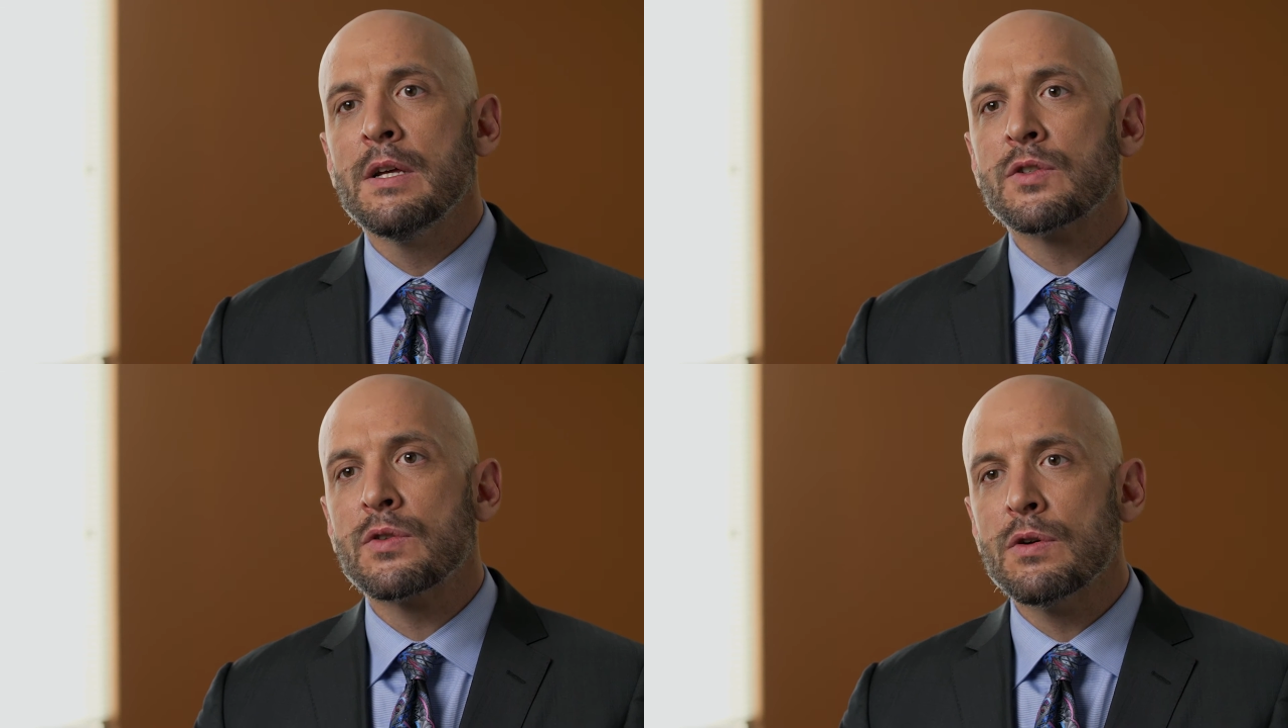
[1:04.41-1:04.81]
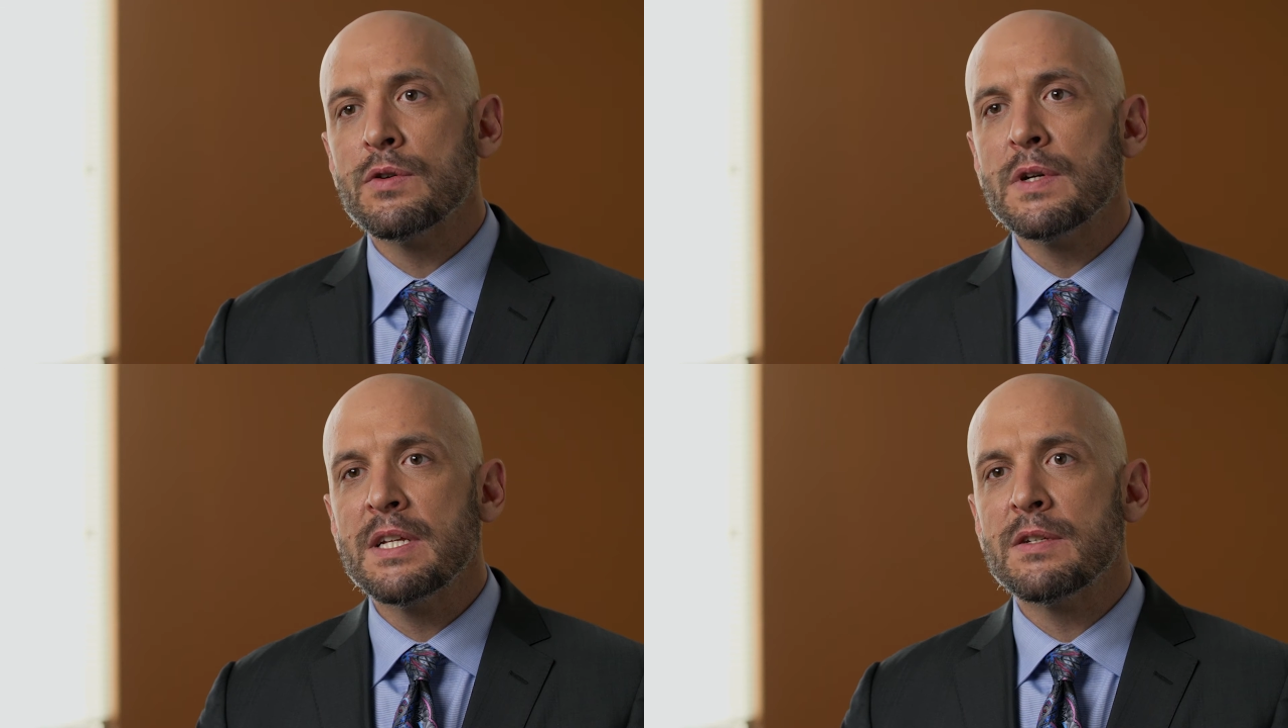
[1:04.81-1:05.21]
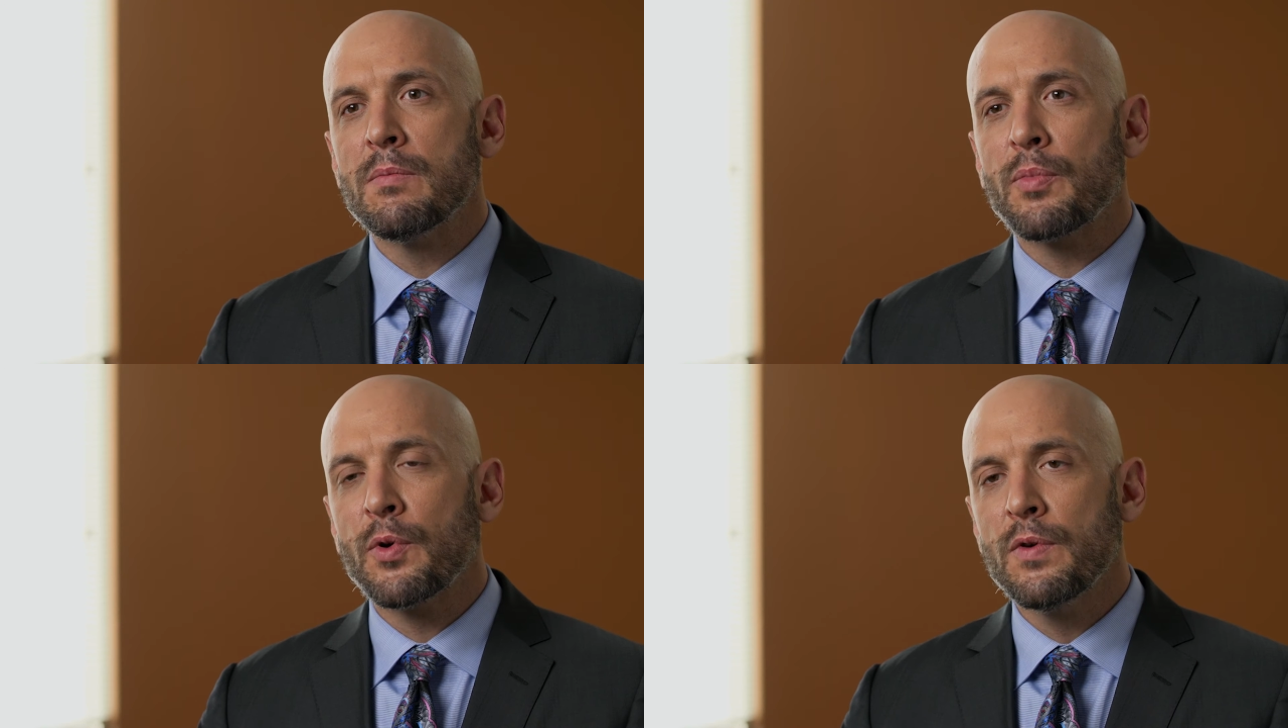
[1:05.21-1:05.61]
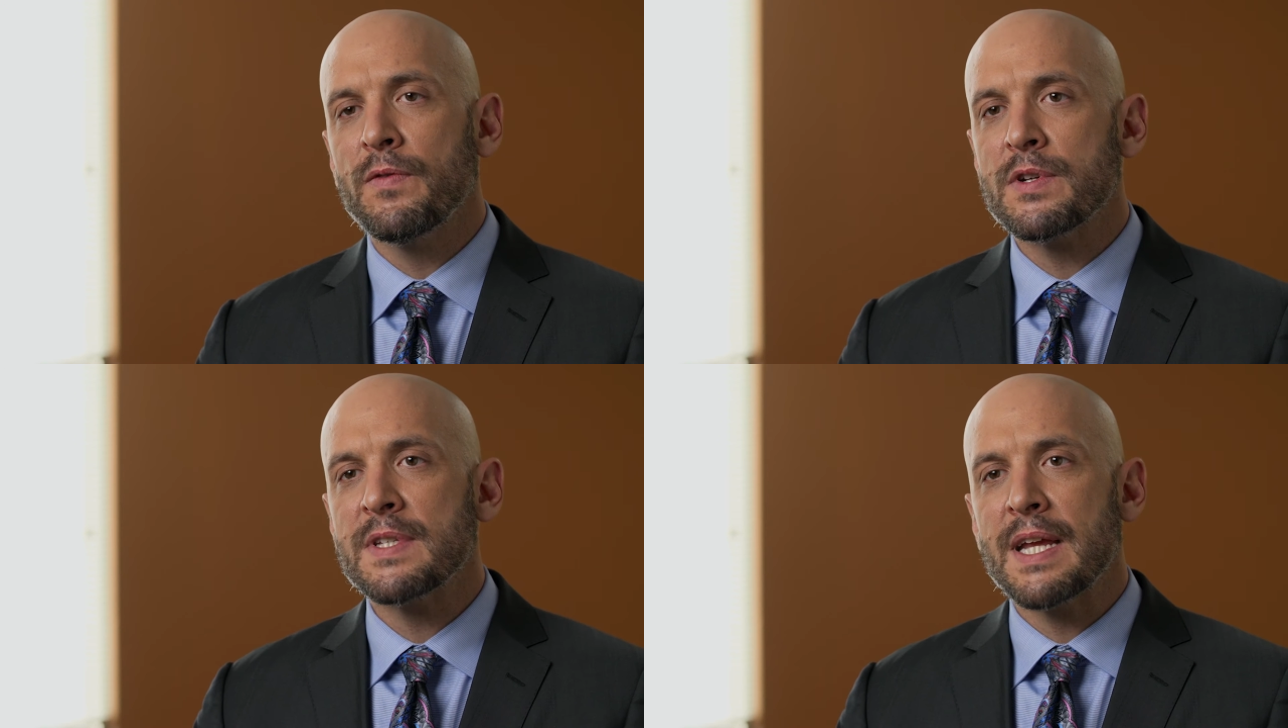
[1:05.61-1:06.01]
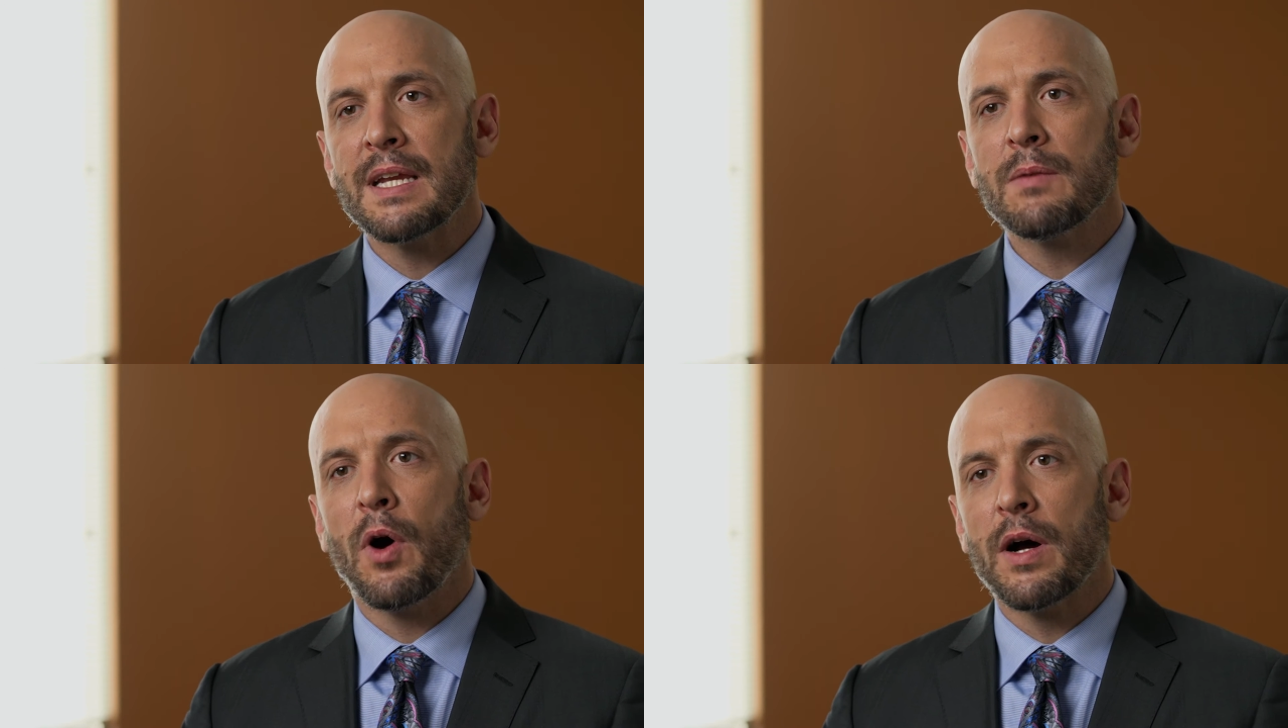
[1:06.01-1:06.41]
surgery to improve their
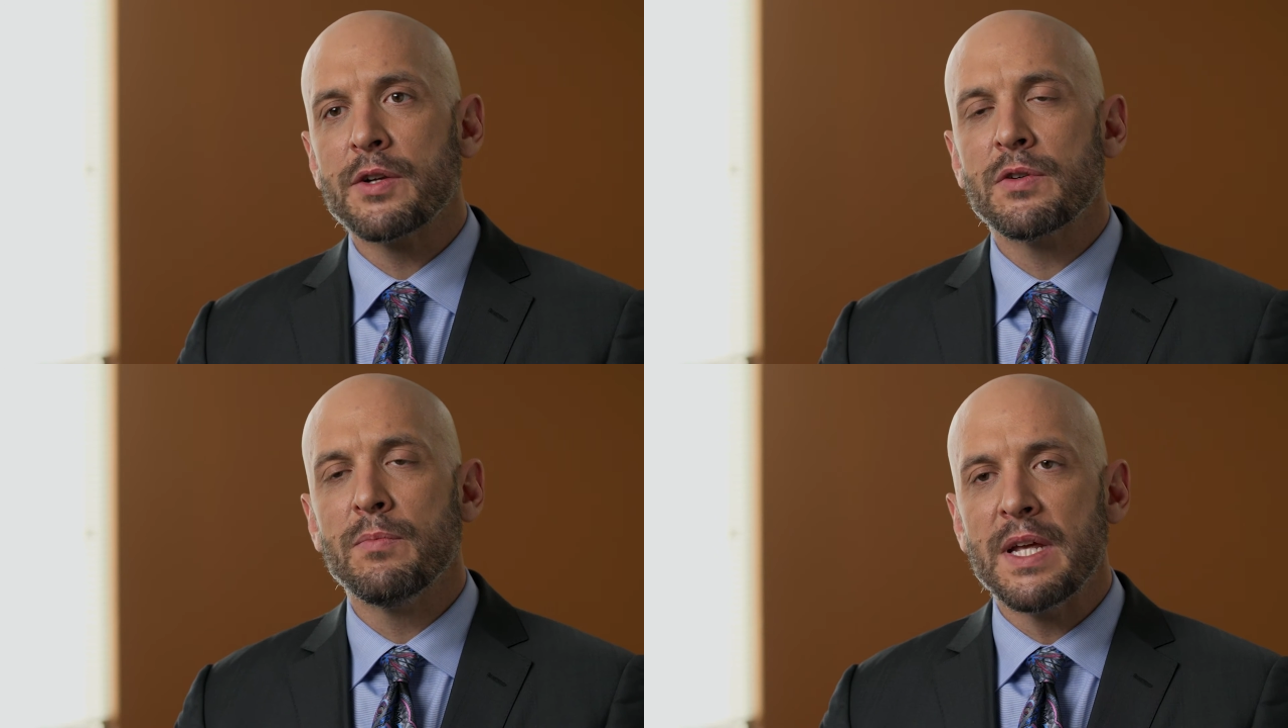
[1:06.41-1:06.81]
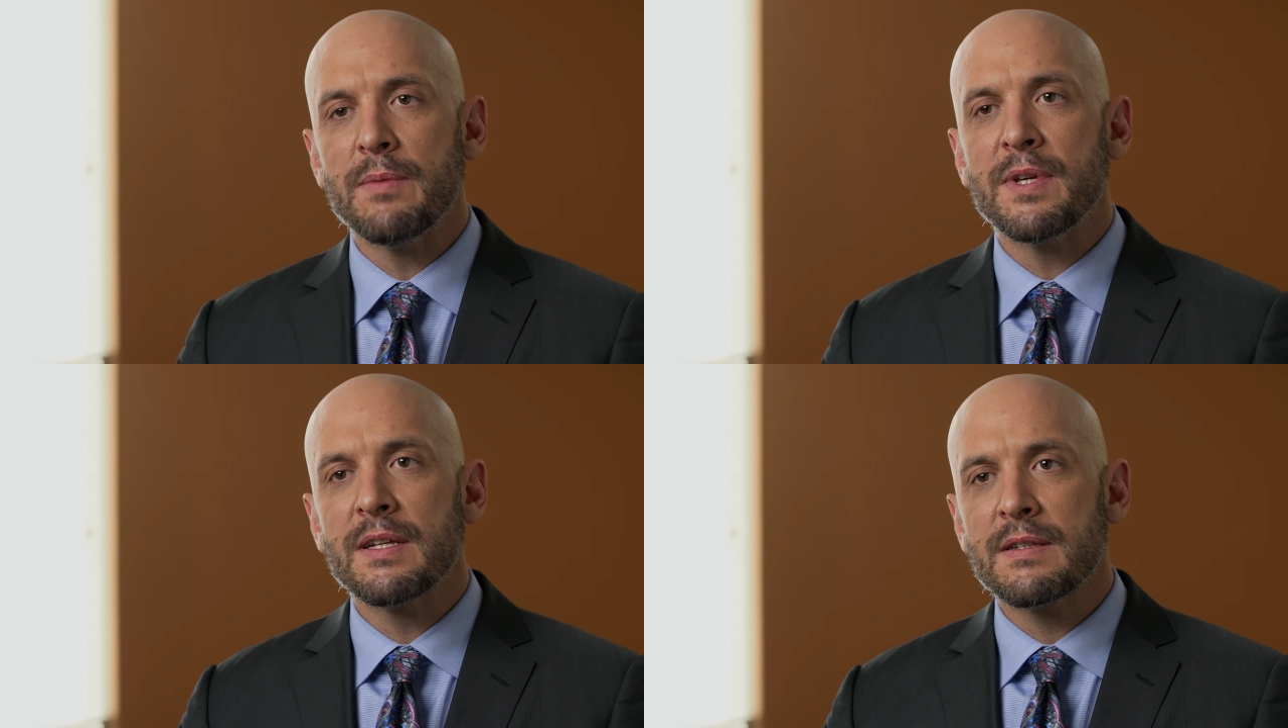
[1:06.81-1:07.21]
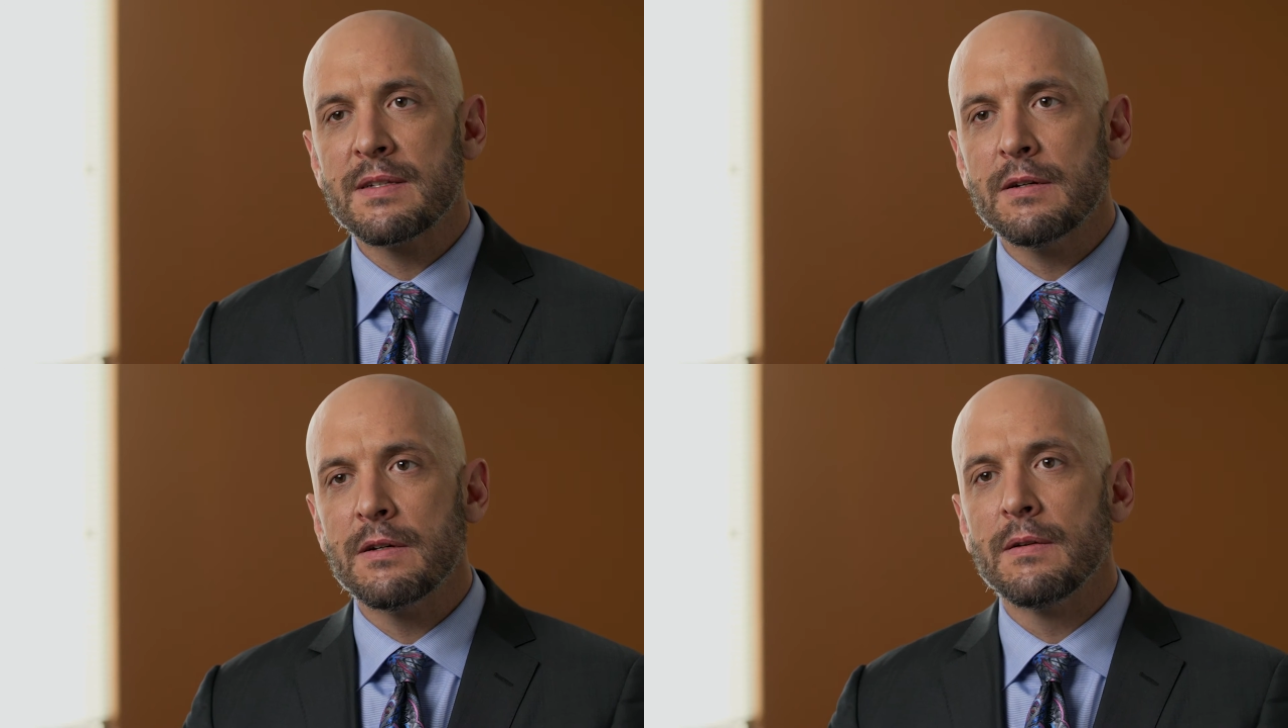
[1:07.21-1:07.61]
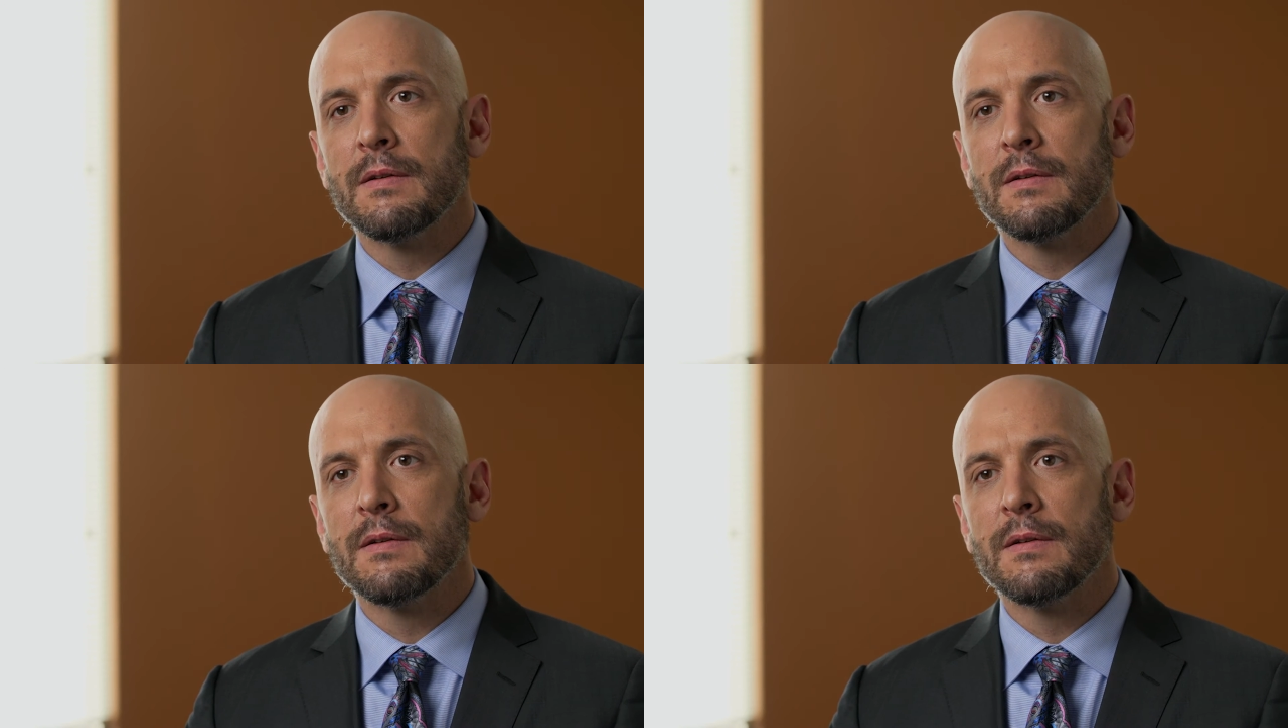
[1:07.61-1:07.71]
standing posture may be considered.